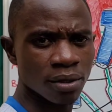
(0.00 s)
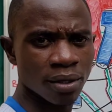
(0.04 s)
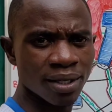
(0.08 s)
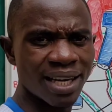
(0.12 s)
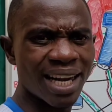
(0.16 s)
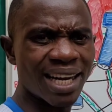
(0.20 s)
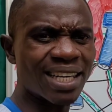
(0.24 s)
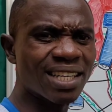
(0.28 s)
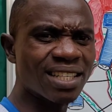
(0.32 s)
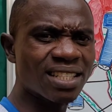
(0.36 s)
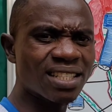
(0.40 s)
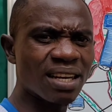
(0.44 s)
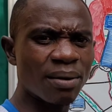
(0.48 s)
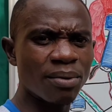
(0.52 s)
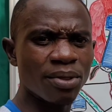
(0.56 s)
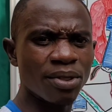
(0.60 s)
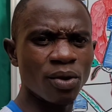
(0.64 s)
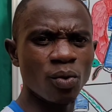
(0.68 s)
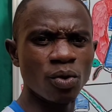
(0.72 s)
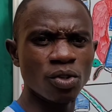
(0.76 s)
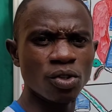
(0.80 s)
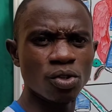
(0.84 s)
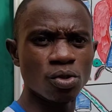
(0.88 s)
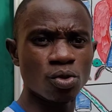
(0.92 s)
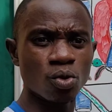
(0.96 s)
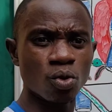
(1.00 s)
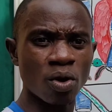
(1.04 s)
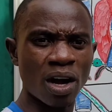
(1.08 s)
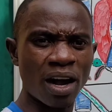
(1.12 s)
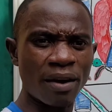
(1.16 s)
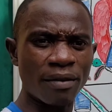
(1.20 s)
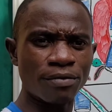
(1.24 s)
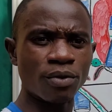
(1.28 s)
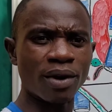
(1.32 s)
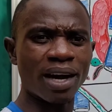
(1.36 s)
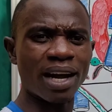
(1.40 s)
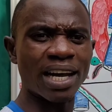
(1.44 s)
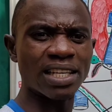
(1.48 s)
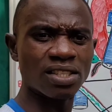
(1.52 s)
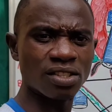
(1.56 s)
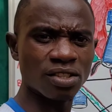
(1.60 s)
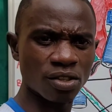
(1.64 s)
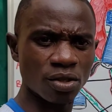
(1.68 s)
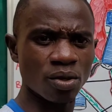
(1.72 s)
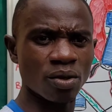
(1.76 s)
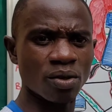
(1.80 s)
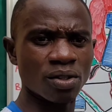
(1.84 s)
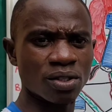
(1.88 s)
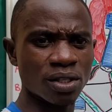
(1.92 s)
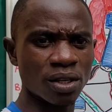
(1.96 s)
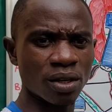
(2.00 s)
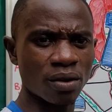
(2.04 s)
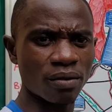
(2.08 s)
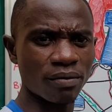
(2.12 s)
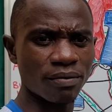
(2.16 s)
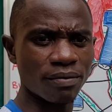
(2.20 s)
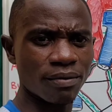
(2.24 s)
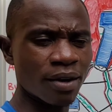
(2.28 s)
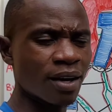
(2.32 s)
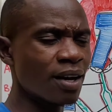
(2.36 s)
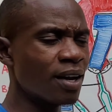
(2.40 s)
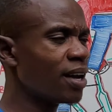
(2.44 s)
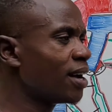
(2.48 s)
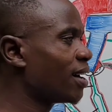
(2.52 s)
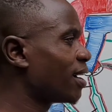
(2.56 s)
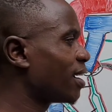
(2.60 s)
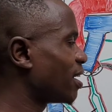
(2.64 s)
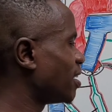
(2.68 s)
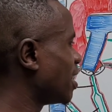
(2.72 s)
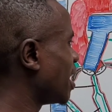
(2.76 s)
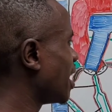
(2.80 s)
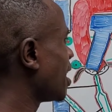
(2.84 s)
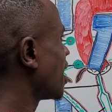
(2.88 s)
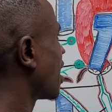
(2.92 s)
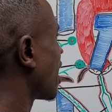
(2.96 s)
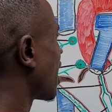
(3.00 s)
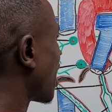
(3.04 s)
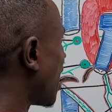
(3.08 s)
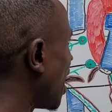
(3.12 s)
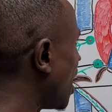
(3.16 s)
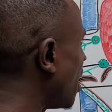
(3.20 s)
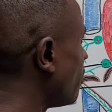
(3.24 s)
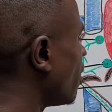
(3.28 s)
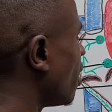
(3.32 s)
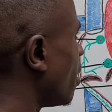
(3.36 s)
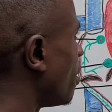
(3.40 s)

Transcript: That is something which you should have to ask yourself. They come